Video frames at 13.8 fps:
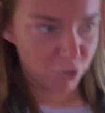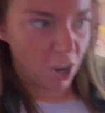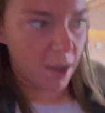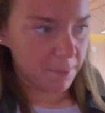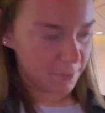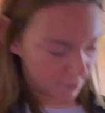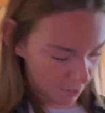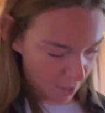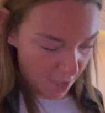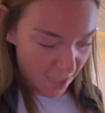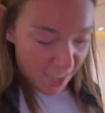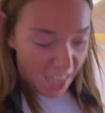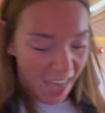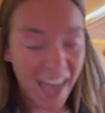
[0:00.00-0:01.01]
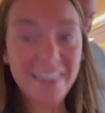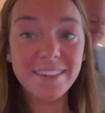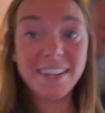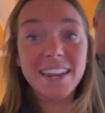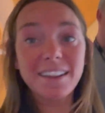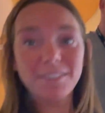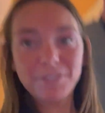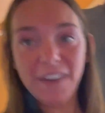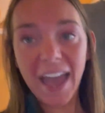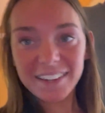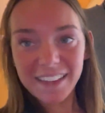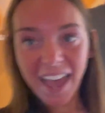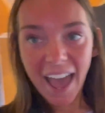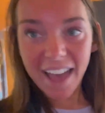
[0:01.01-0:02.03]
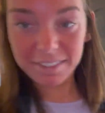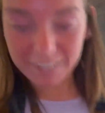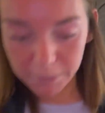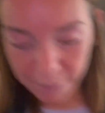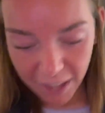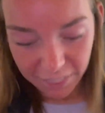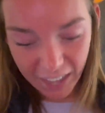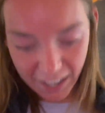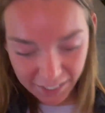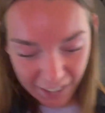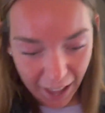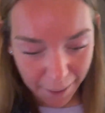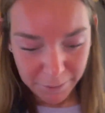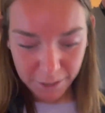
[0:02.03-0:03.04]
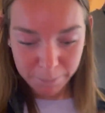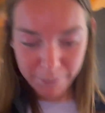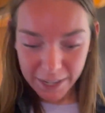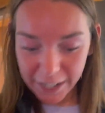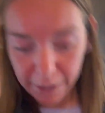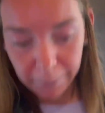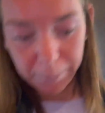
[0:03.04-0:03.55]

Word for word: shops. I did in fact ask about that Captain Bear